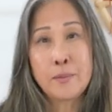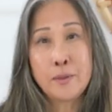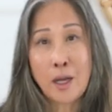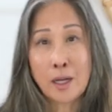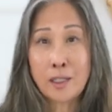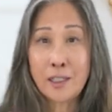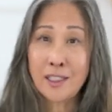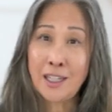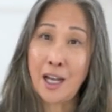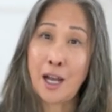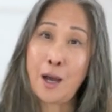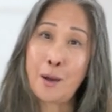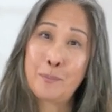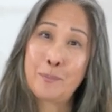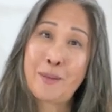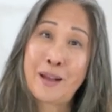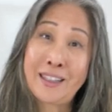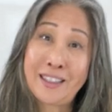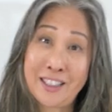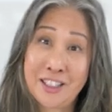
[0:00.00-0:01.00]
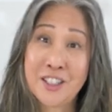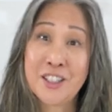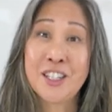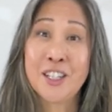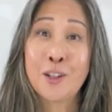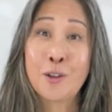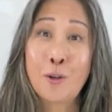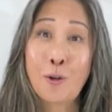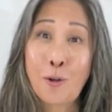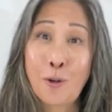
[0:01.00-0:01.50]
not going to up my
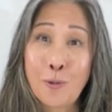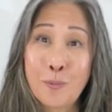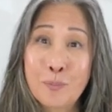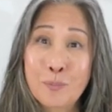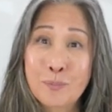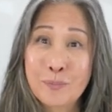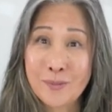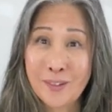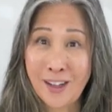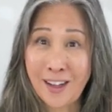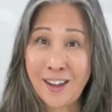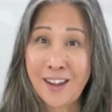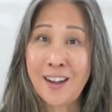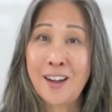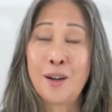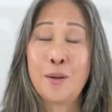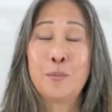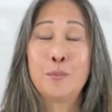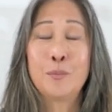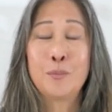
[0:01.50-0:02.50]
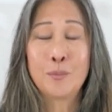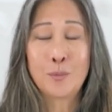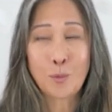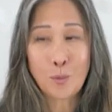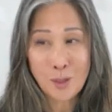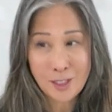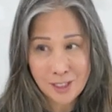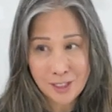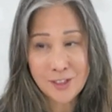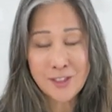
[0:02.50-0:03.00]
listing goal,
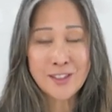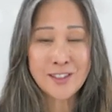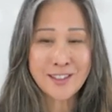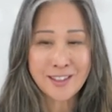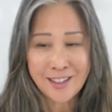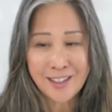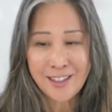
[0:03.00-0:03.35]
which is